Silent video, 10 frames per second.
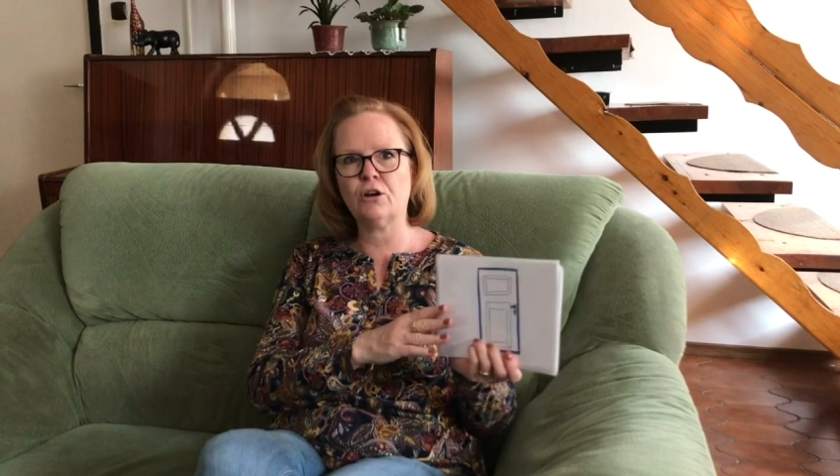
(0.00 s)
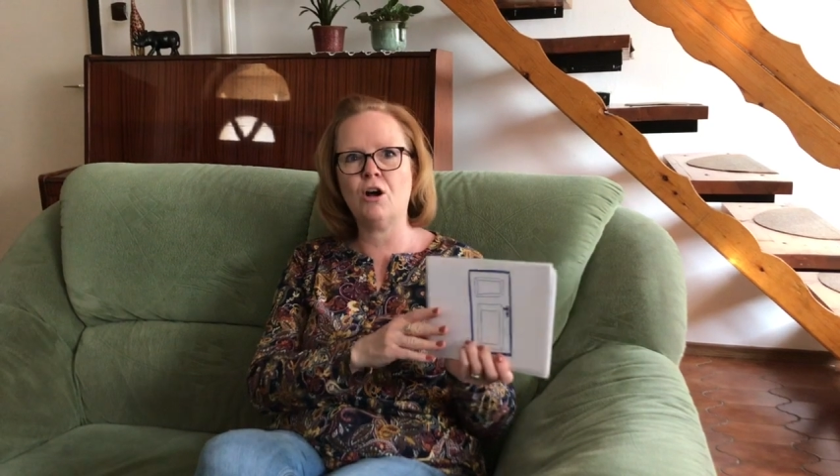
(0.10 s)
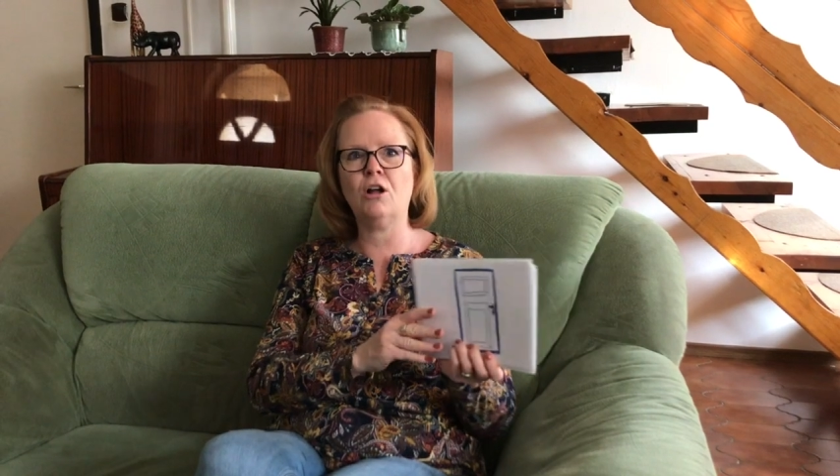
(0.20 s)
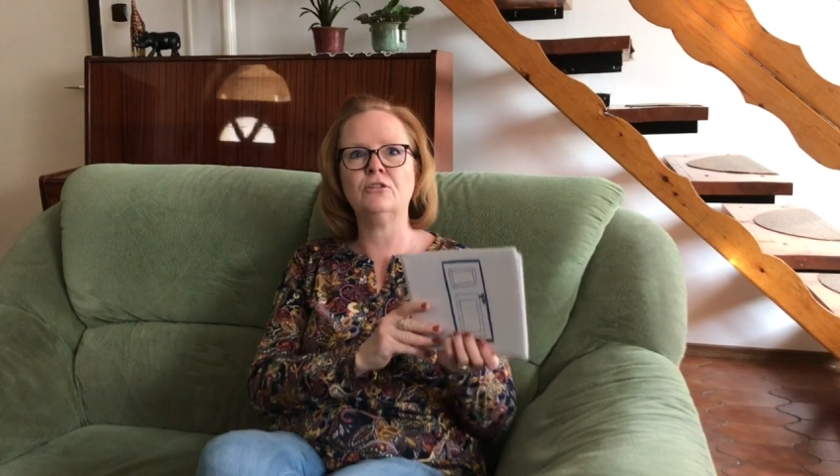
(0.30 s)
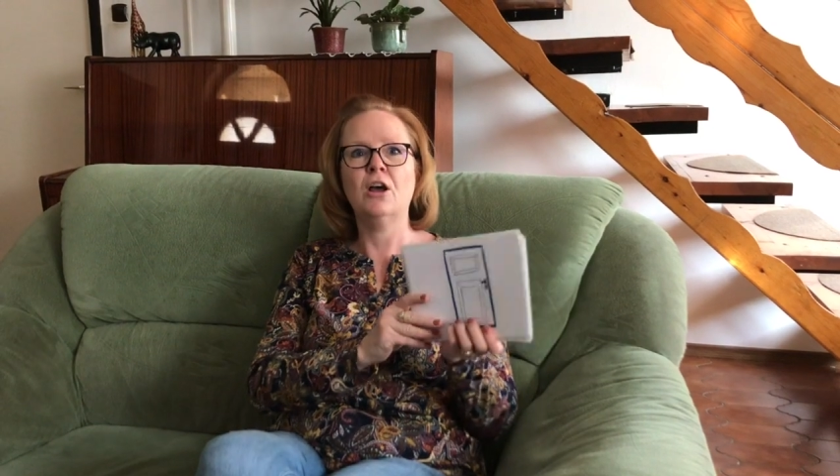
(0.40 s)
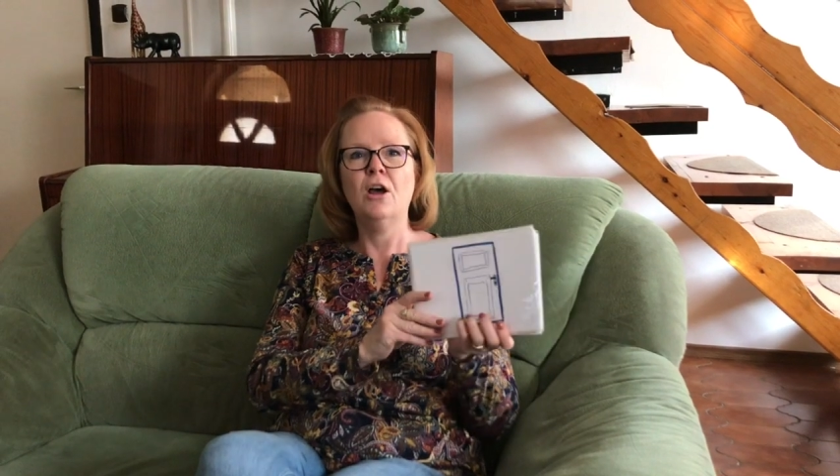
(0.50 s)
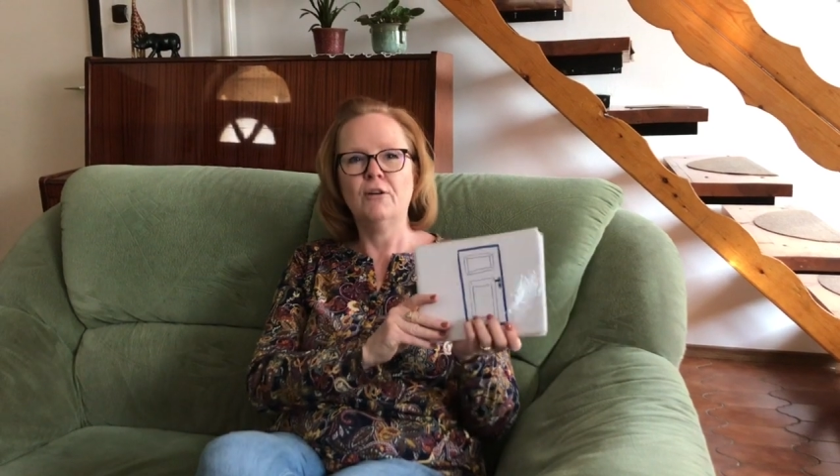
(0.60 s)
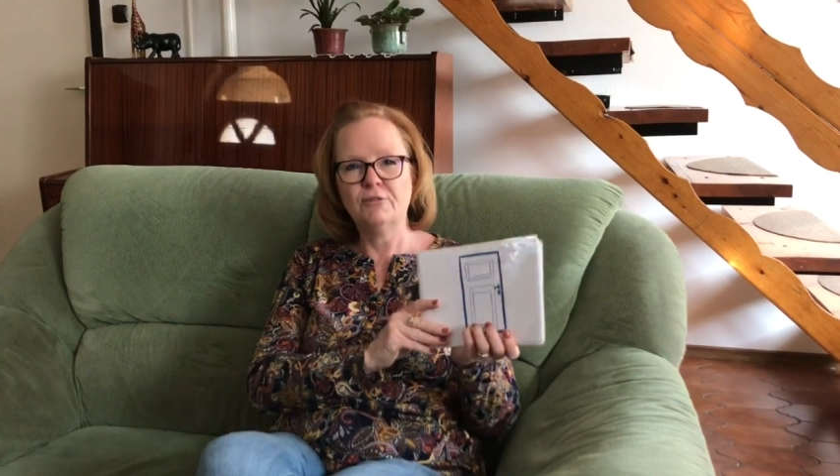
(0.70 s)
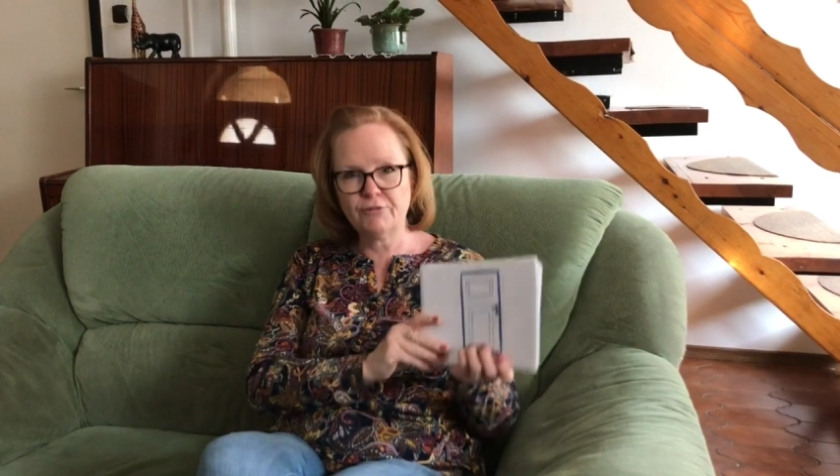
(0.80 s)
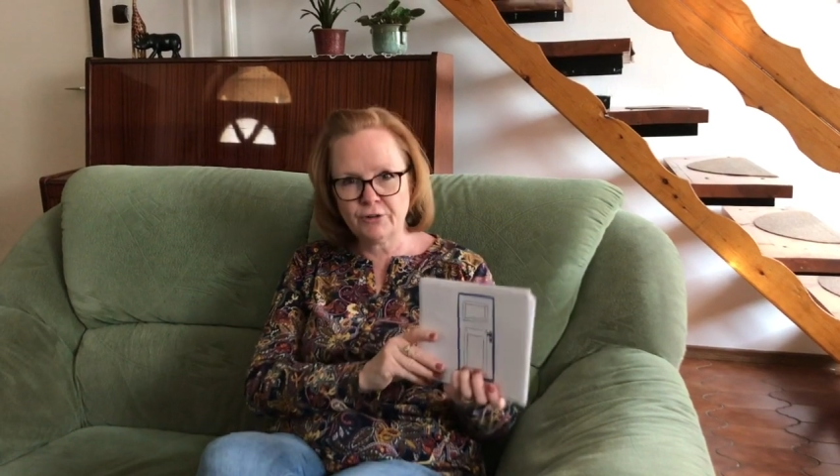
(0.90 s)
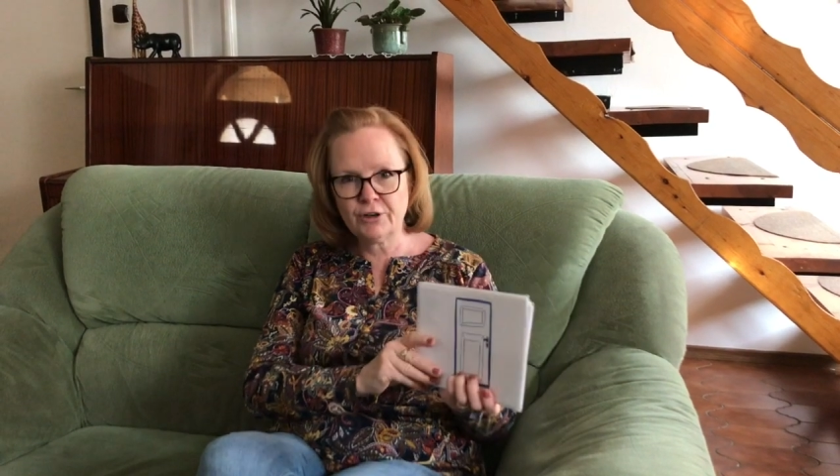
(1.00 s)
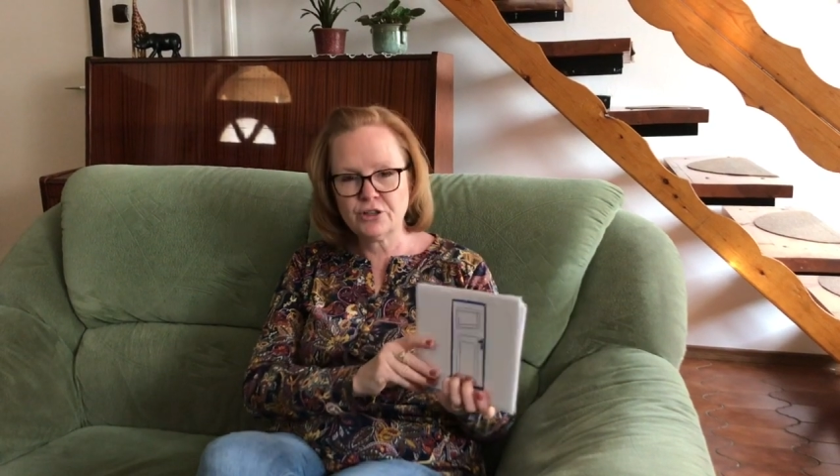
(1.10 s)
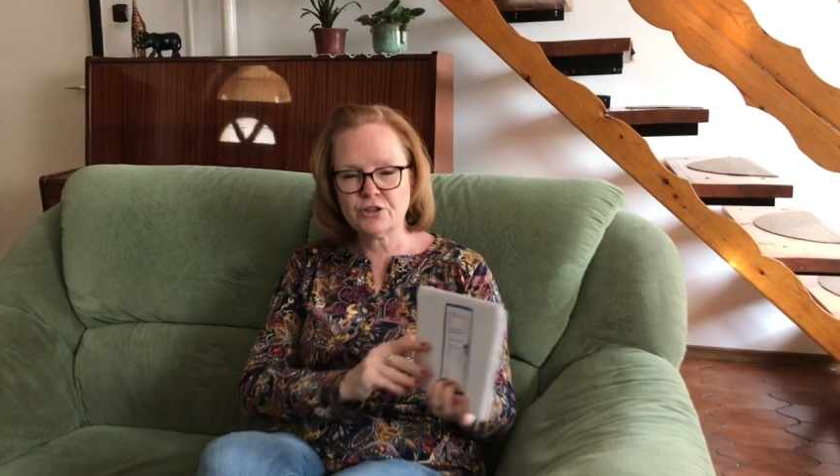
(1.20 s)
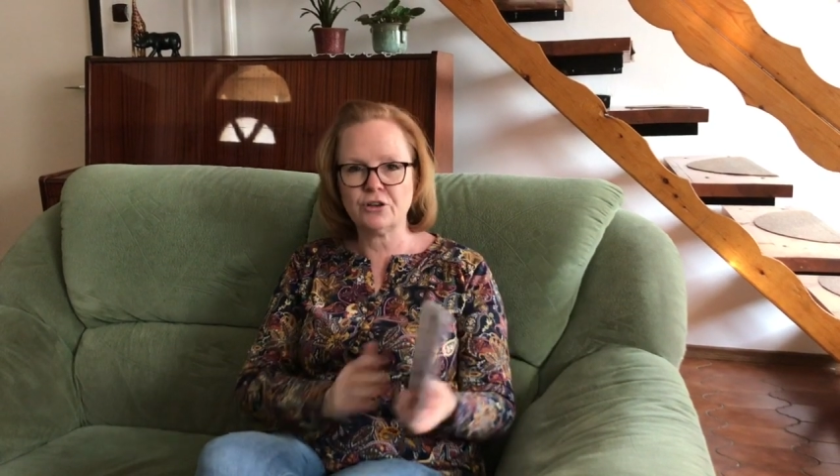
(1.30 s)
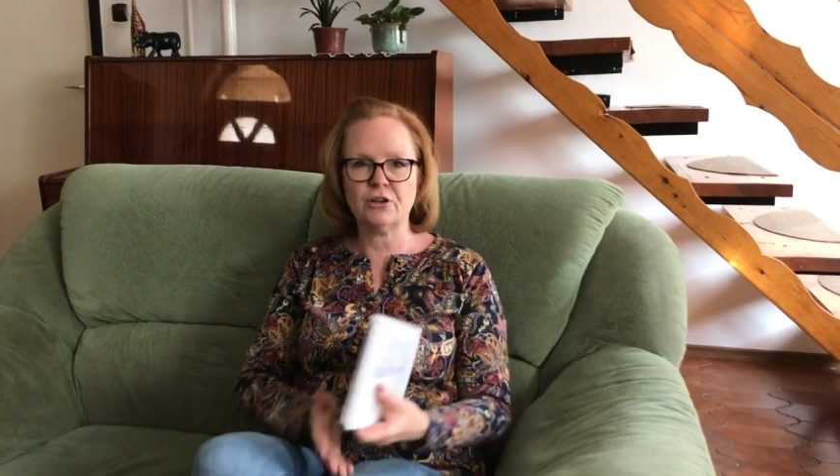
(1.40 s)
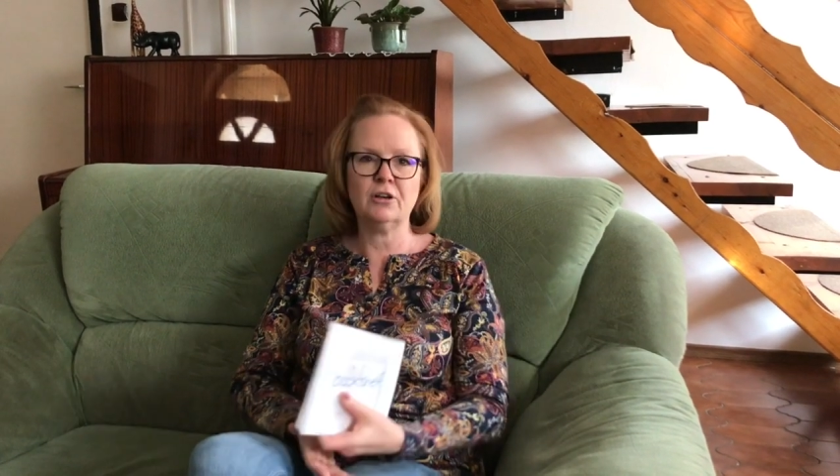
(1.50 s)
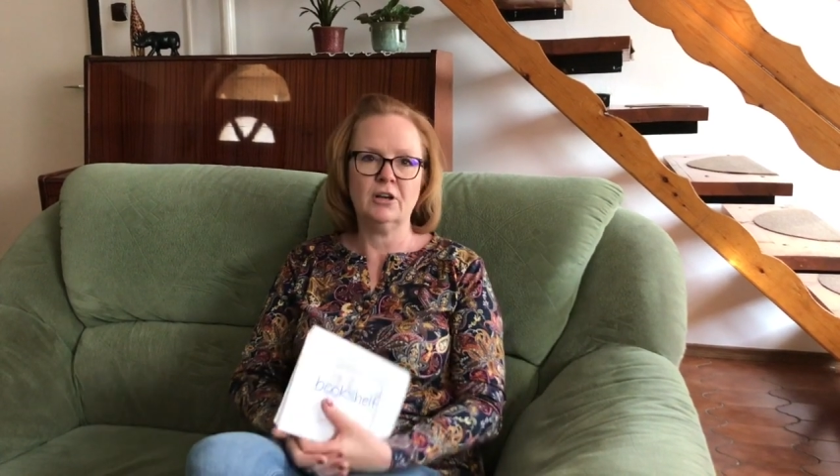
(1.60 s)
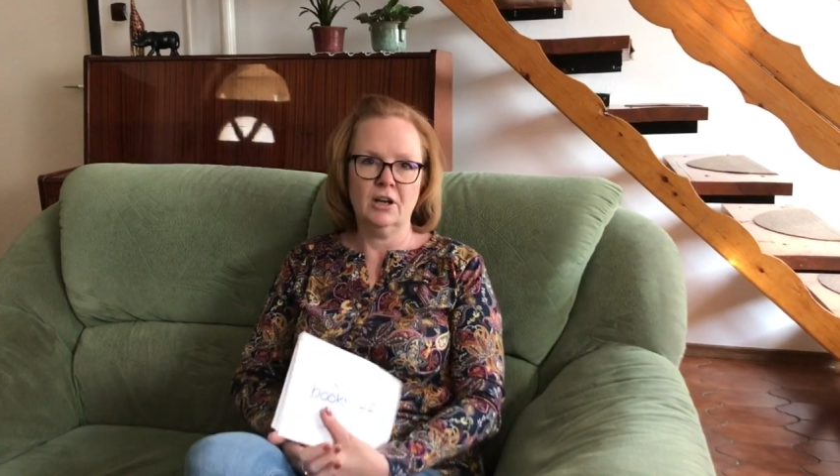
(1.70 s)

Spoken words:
called furniture,